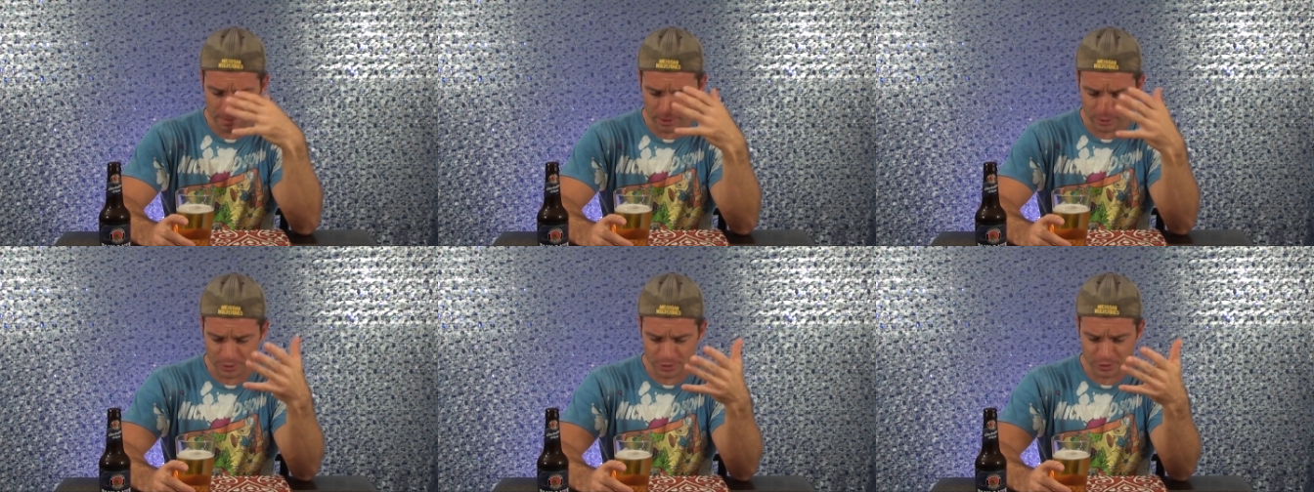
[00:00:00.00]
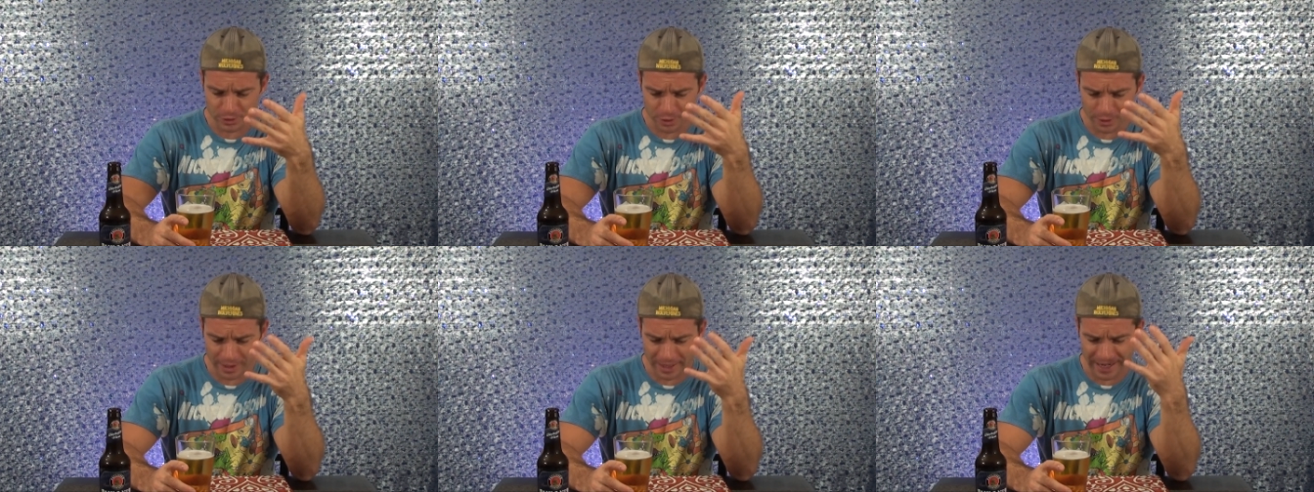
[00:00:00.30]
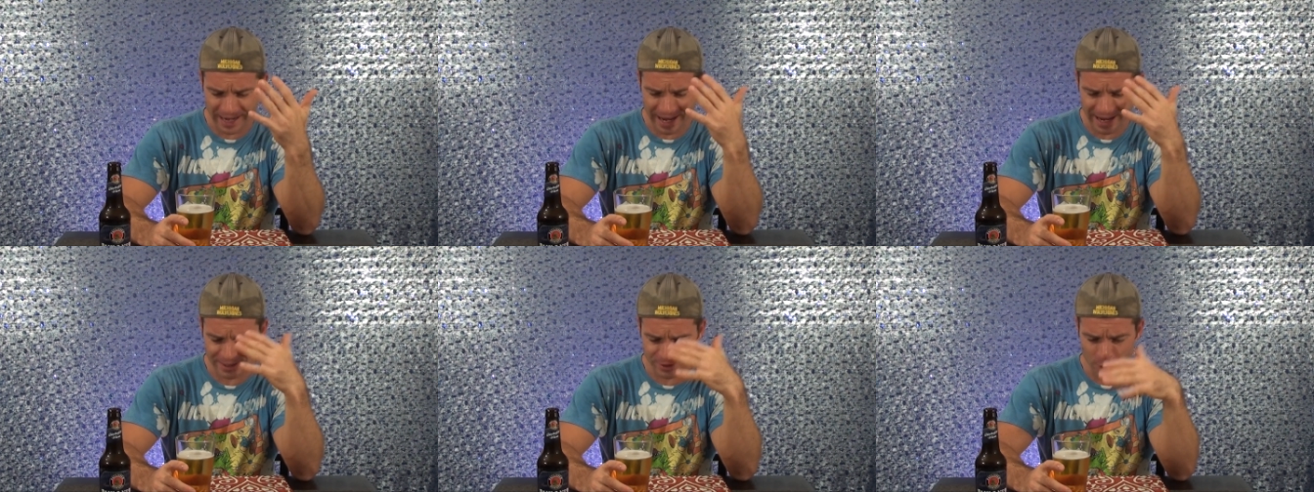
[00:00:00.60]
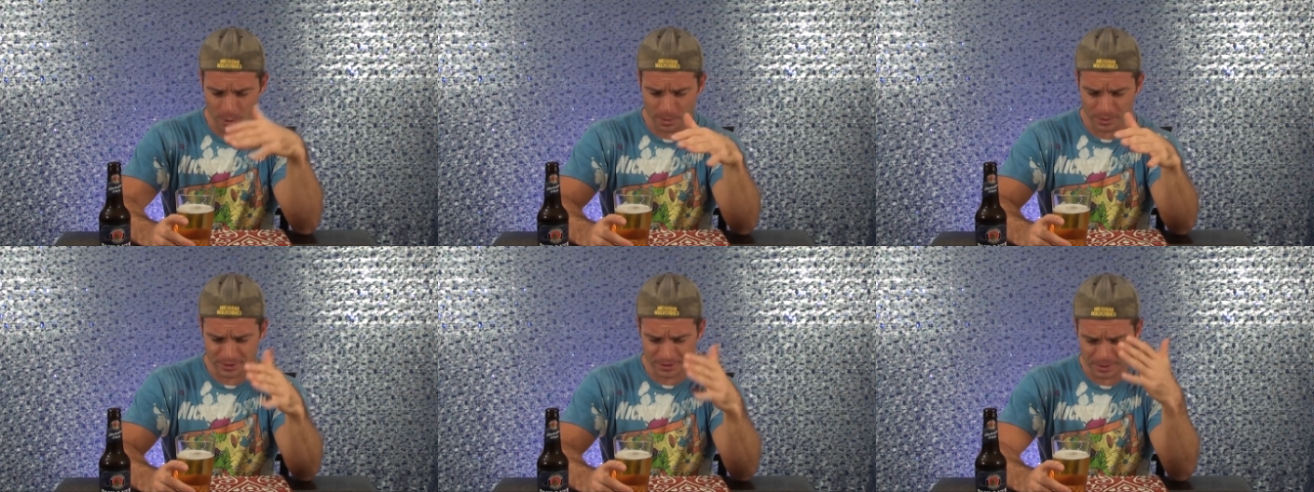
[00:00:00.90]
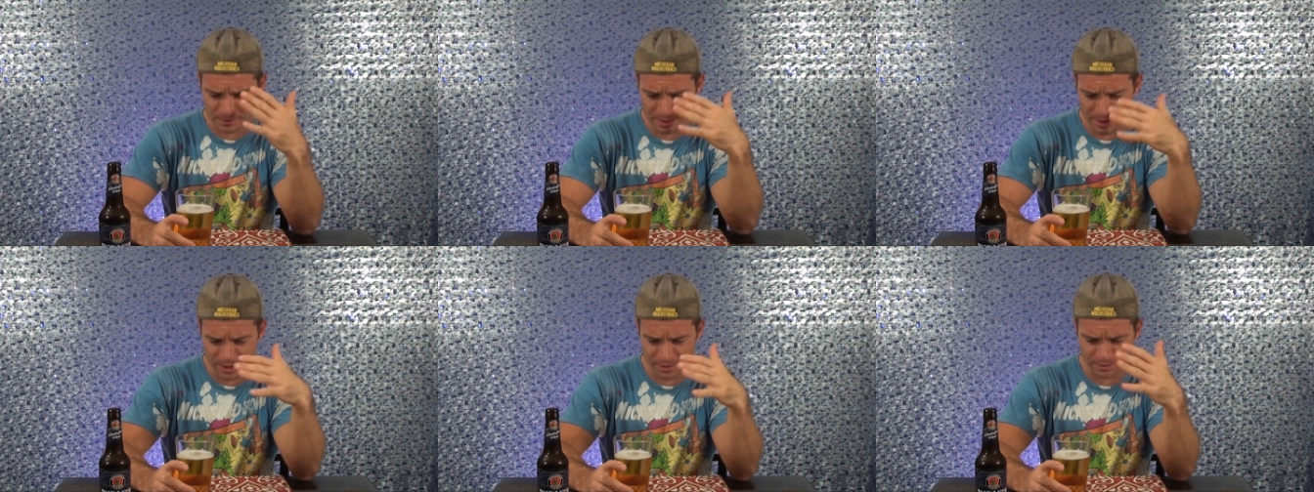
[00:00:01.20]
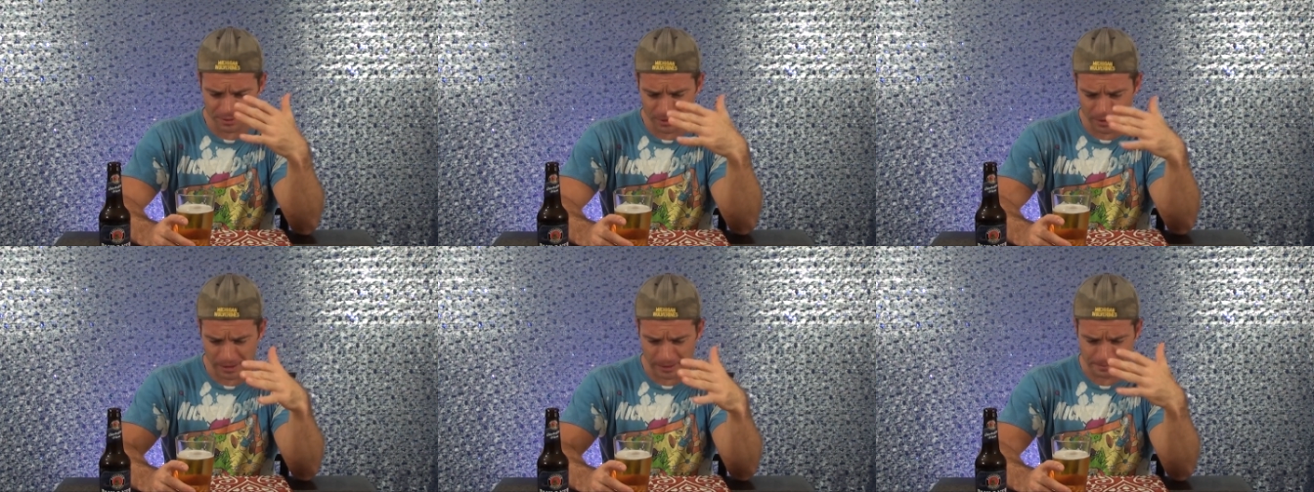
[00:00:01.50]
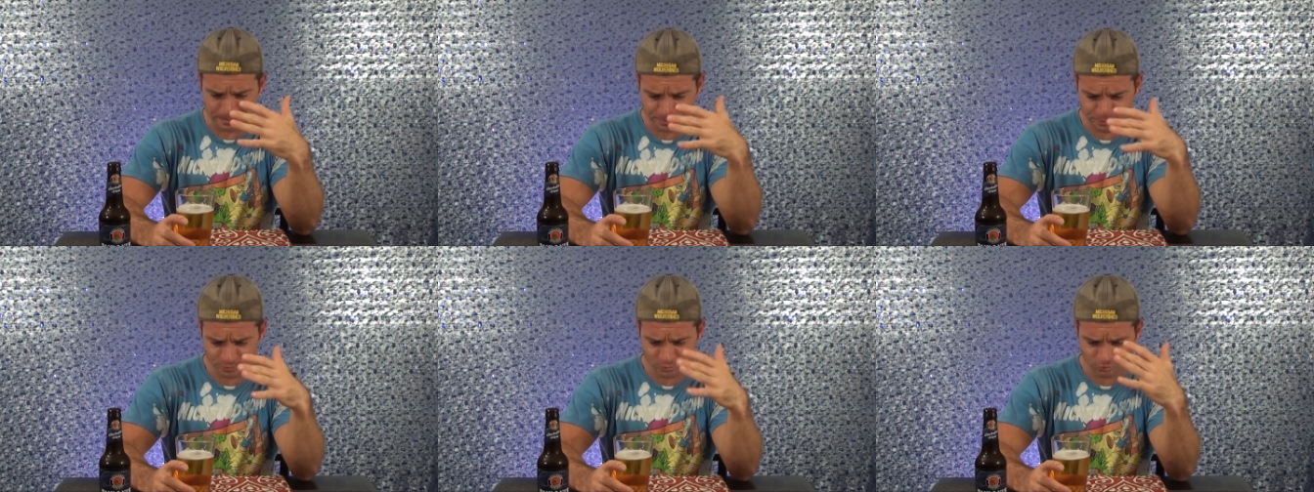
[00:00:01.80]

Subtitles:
Pilsner, and it has almost a bit of a,